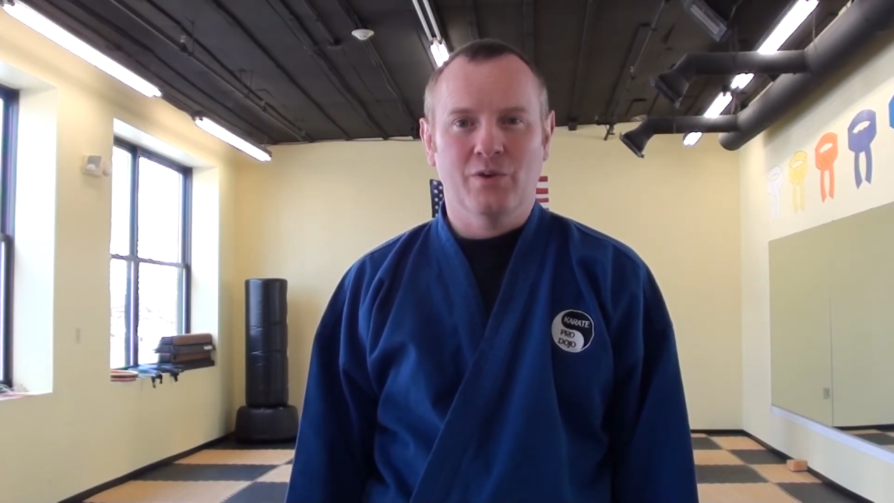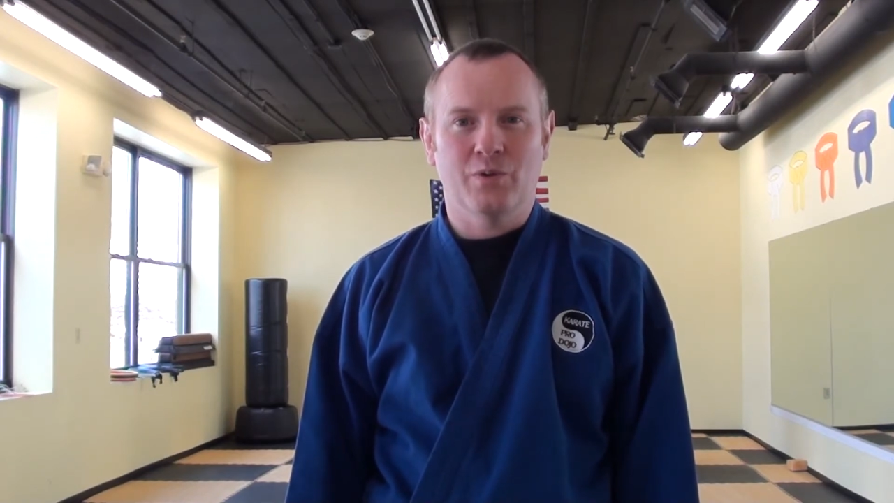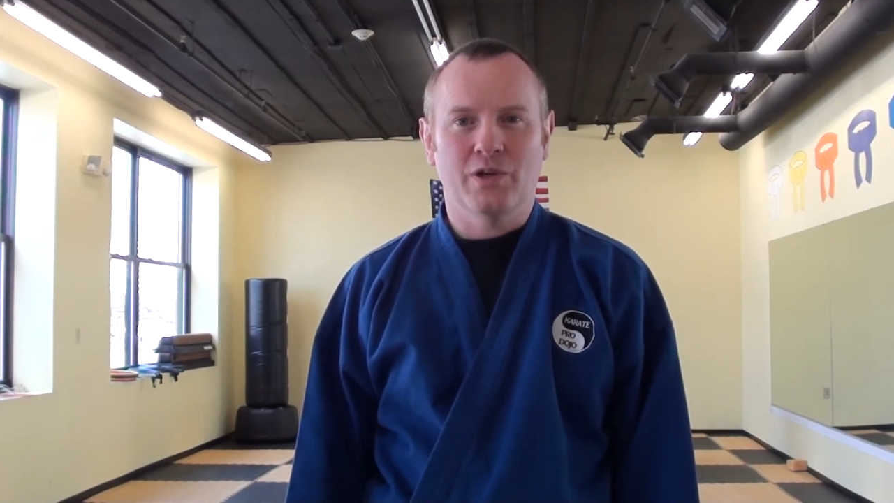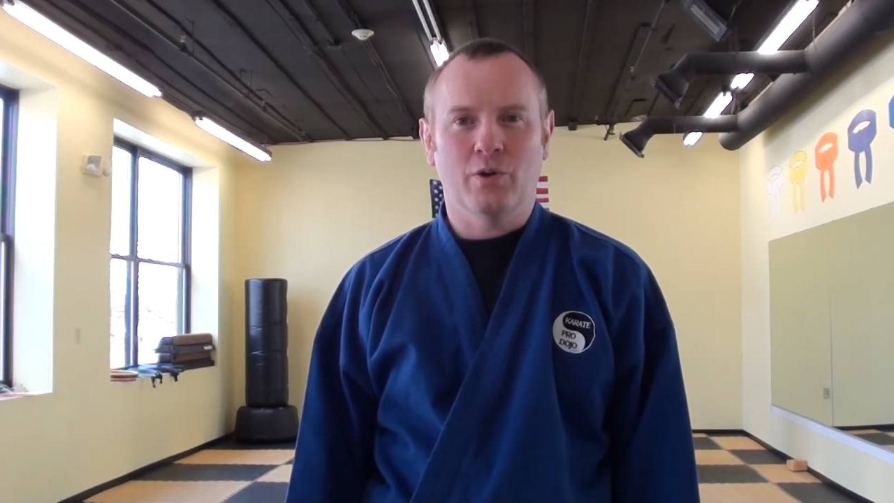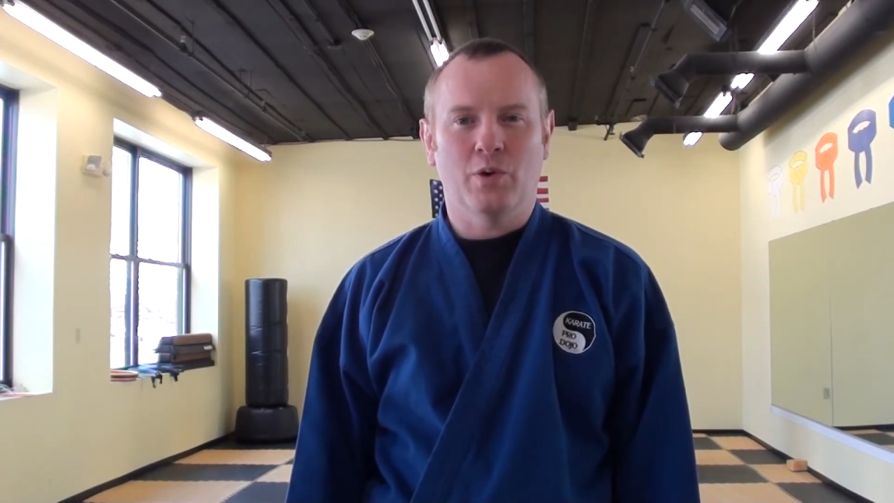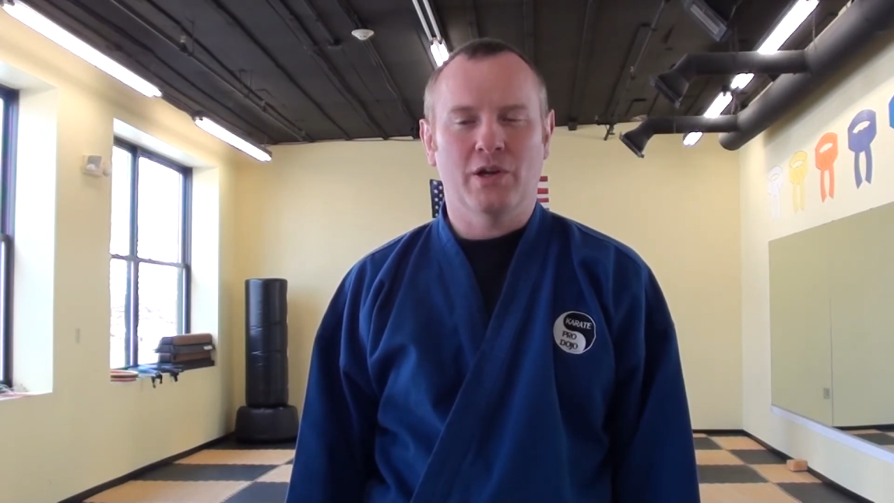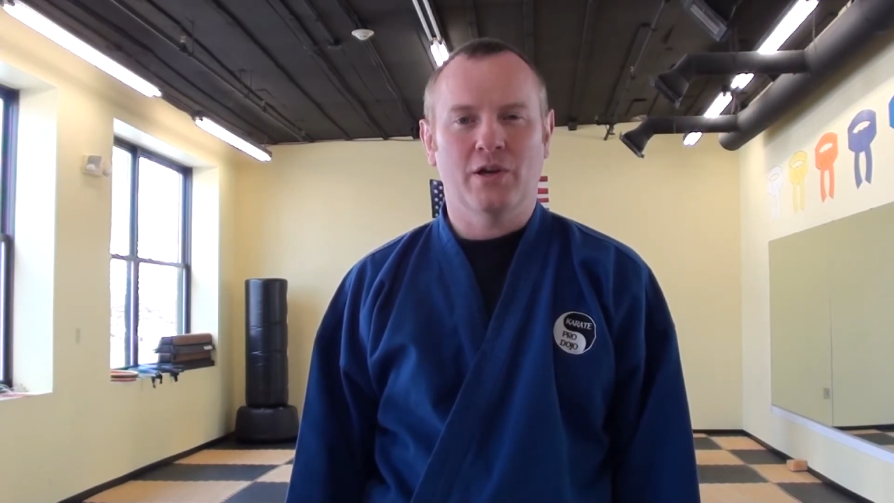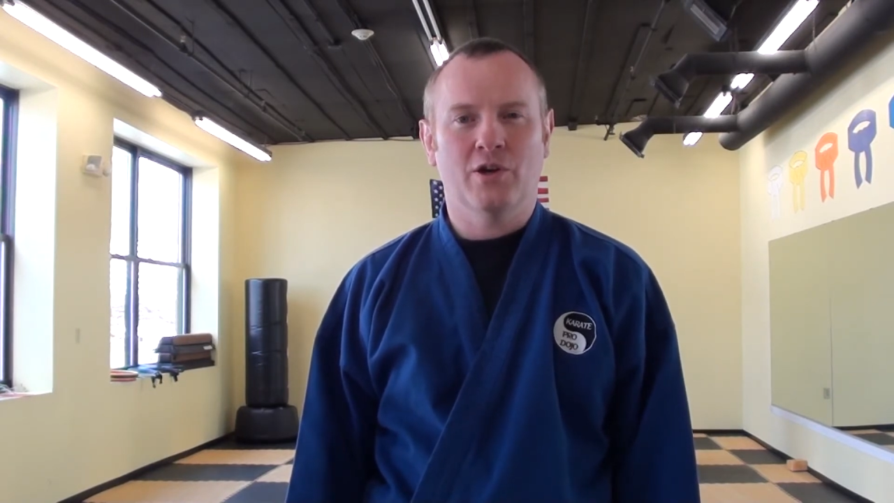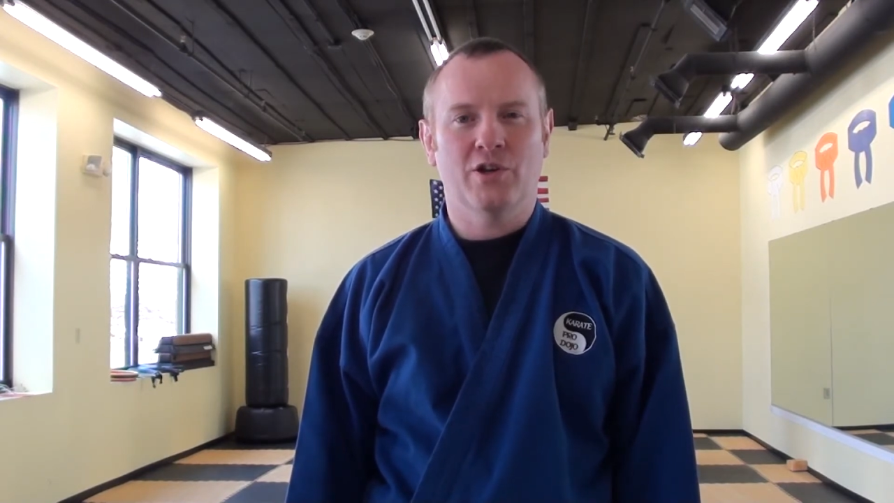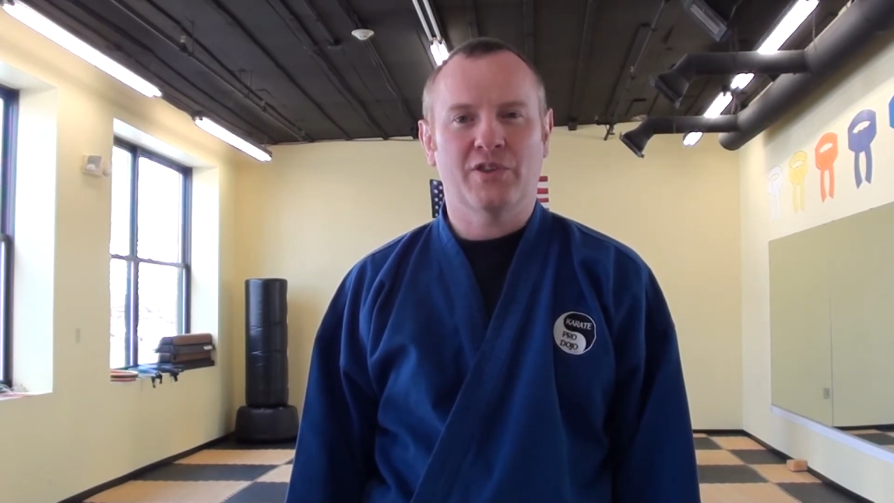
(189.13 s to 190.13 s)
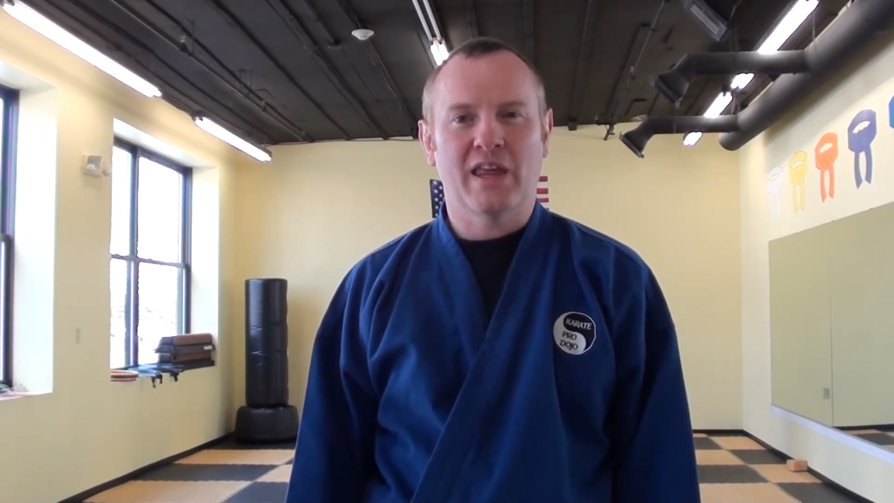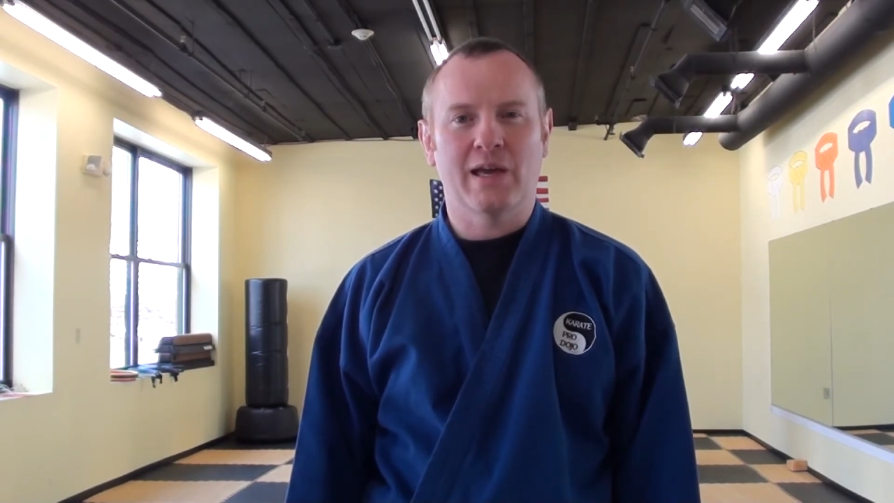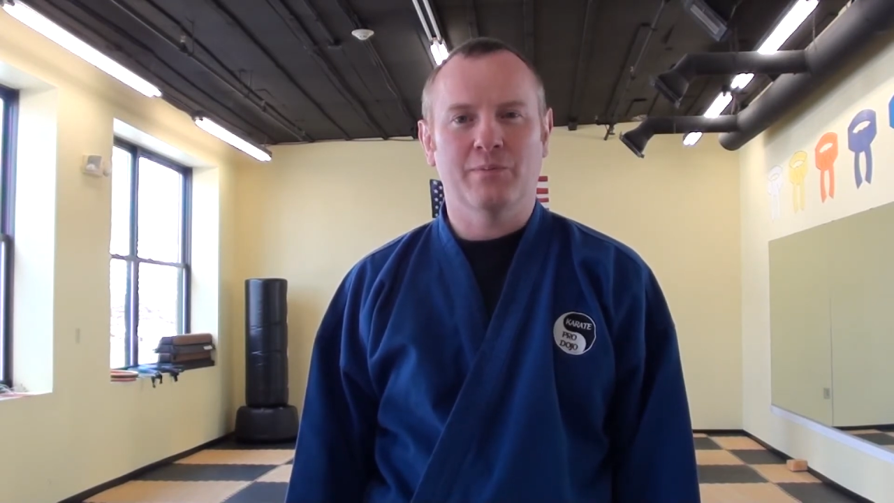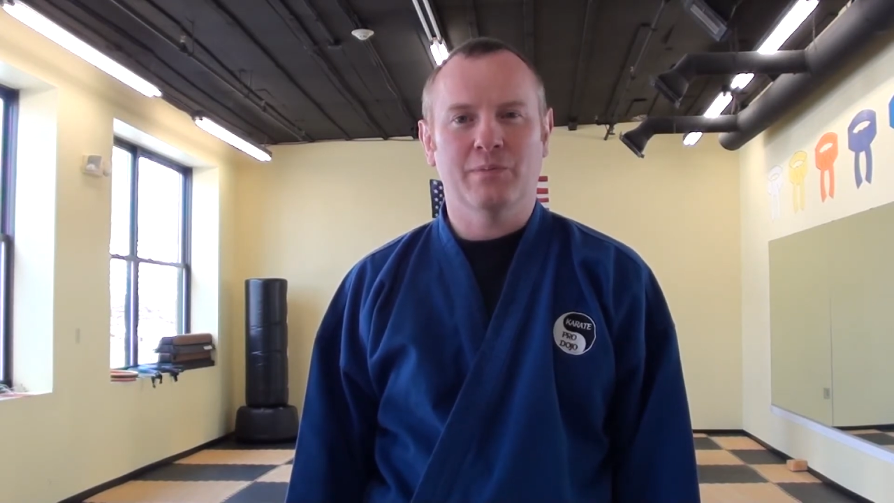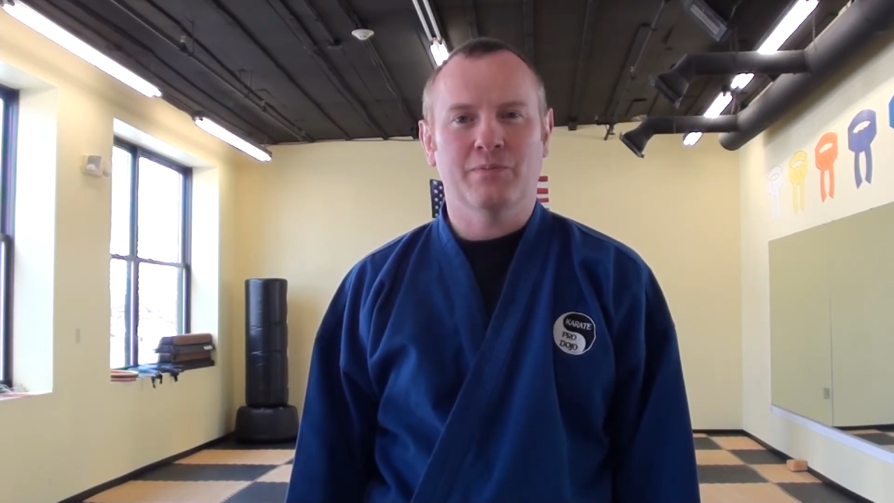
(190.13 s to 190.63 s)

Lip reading: We don't want to hurt them.